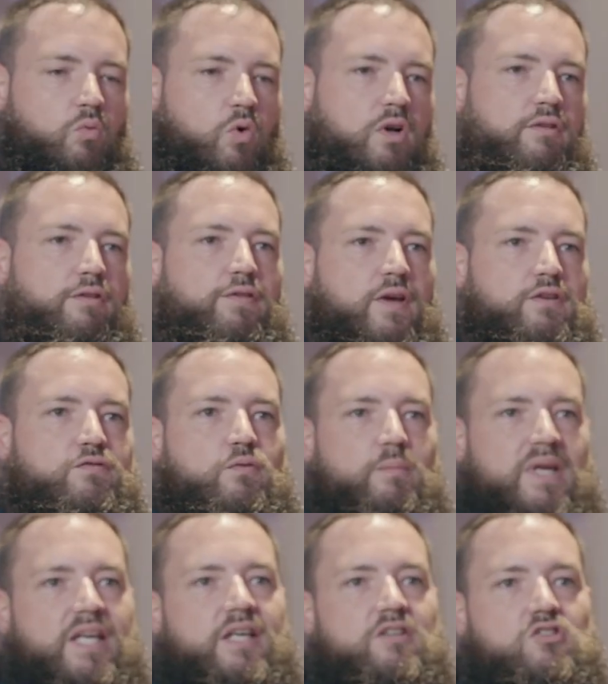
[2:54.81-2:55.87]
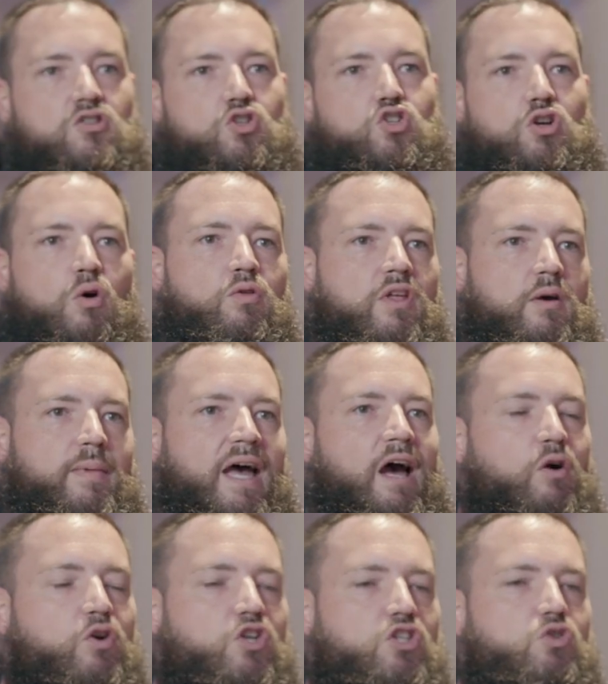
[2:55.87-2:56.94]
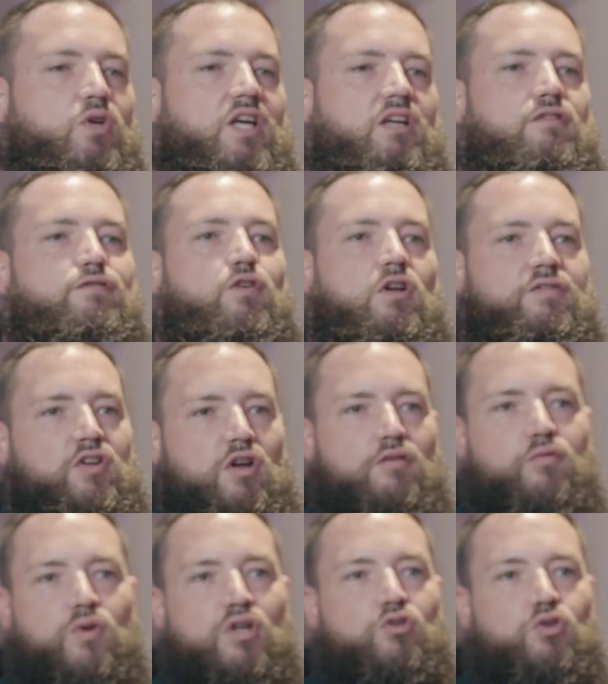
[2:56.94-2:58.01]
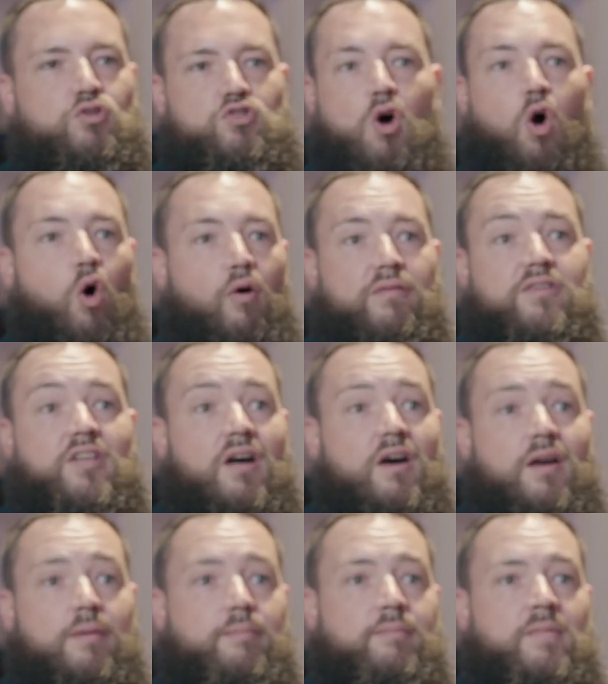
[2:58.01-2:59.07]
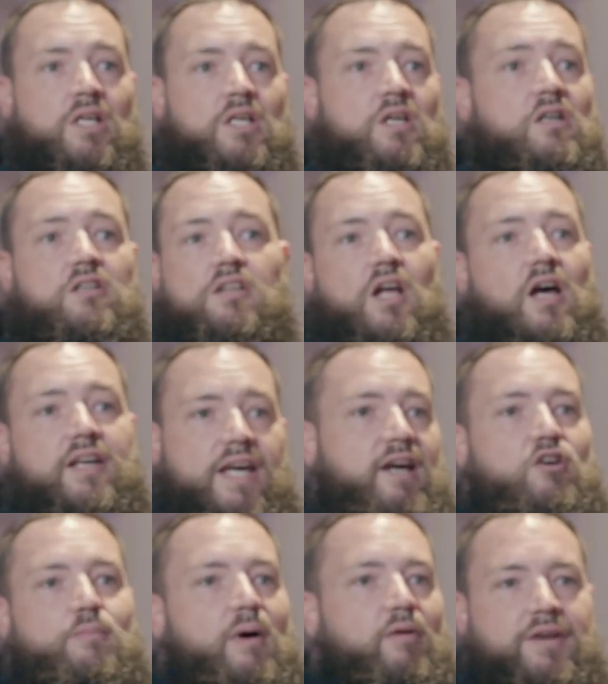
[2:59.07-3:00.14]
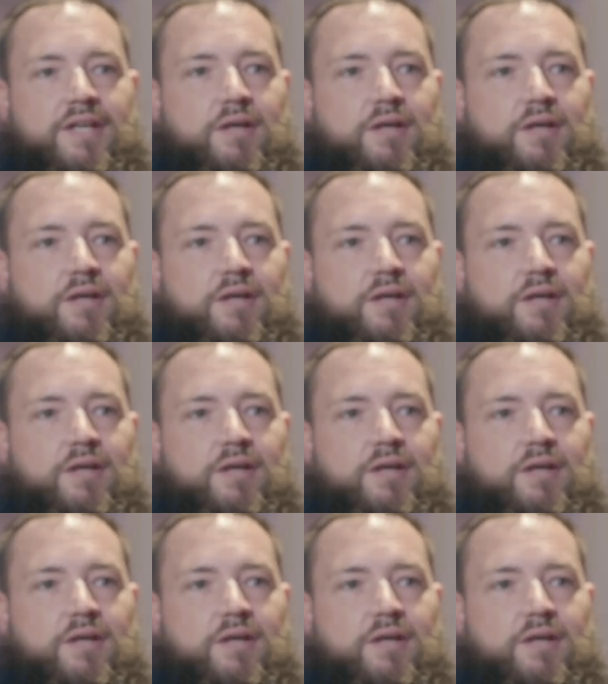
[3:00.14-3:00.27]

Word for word: one of the things for me is to show them how can you get in front of enough realtors all the time to not care about